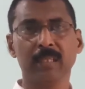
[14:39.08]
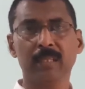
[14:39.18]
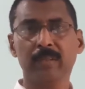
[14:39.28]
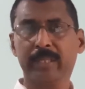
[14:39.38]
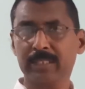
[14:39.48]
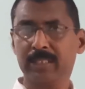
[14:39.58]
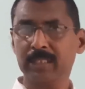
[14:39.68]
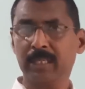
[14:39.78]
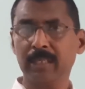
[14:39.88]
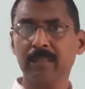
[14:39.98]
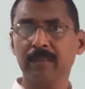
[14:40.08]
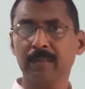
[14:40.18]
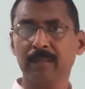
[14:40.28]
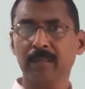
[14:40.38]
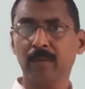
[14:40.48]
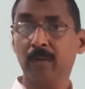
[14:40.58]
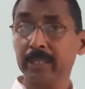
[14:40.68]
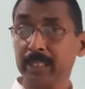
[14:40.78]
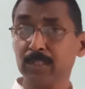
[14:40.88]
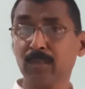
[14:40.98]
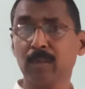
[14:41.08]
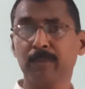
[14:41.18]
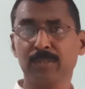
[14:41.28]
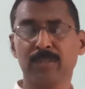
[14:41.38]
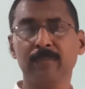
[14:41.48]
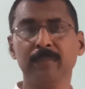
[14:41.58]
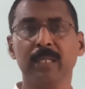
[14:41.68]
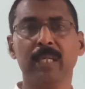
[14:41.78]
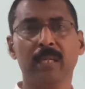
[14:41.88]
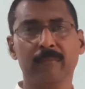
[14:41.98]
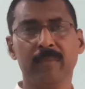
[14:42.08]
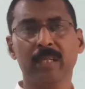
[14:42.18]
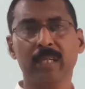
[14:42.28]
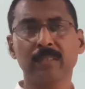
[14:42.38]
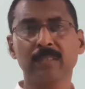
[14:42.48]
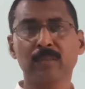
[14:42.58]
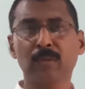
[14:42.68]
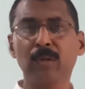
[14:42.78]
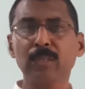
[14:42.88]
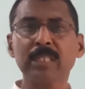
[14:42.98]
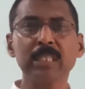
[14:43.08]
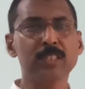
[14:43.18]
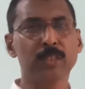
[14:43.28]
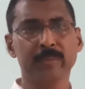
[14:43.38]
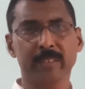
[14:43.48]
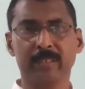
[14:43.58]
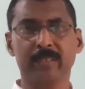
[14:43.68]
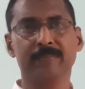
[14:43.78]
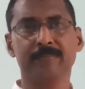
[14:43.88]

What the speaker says: You can see that on X chromosome, they are closely situated.